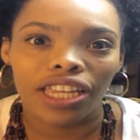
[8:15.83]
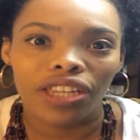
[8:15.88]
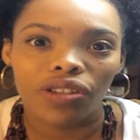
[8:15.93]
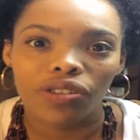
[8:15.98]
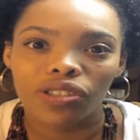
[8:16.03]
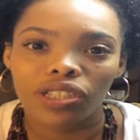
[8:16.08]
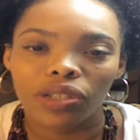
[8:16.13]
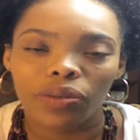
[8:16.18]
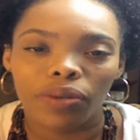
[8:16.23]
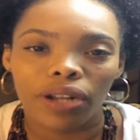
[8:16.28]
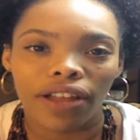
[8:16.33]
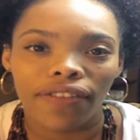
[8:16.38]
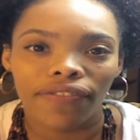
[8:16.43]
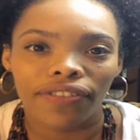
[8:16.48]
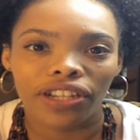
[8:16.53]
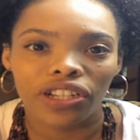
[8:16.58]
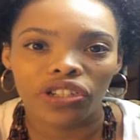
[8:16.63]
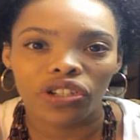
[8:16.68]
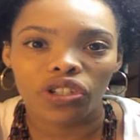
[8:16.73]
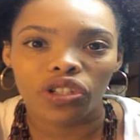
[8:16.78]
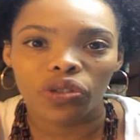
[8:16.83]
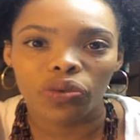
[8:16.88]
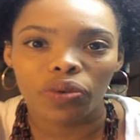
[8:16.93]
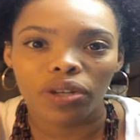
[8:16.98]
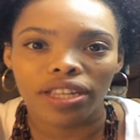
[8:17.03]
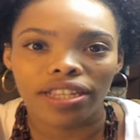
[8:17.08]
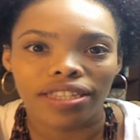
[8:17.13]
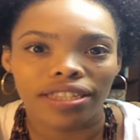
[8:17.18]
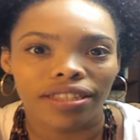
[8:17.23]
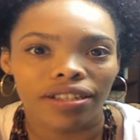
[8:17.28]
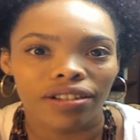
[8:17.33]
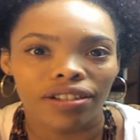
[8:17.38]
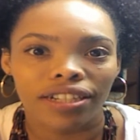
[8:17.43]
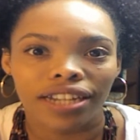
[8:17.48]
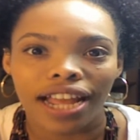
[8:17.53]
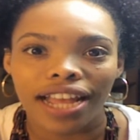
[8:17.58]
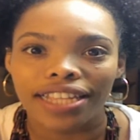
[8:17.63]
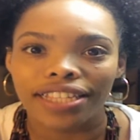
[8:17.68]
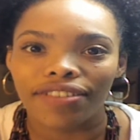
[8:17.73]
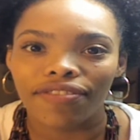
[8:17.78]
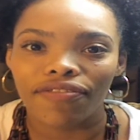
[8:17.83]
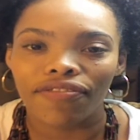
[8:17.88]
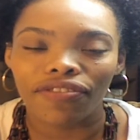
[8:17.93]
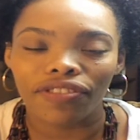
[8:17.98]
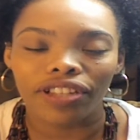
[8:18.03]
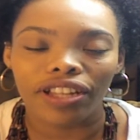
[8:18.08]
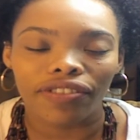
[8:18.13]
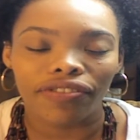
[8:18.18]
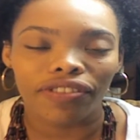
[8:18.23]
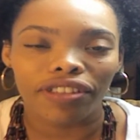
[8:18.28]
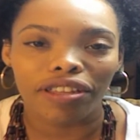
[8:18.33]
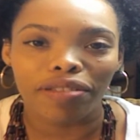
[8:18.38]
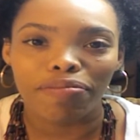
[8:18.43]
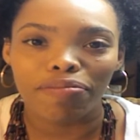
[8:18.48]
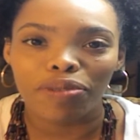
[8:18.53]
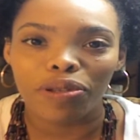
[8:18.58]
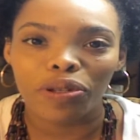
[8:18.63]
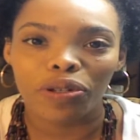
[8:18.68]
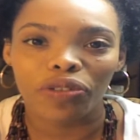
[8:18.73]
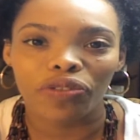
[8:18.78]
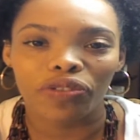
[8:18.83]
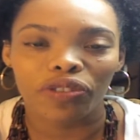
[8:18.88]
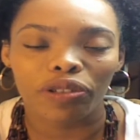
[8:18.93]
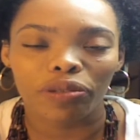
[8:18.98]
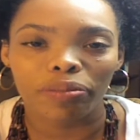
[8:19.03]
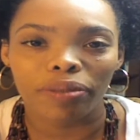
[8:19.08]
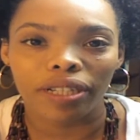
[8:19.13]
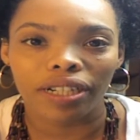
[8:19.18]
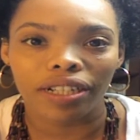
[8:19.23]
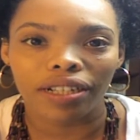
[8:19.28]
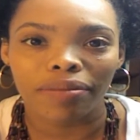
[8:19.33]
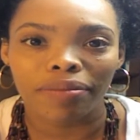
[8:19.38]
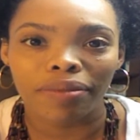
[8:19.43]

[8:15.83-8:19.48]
Usually when I finish her twists, they're nice and fluffy and beautiful, but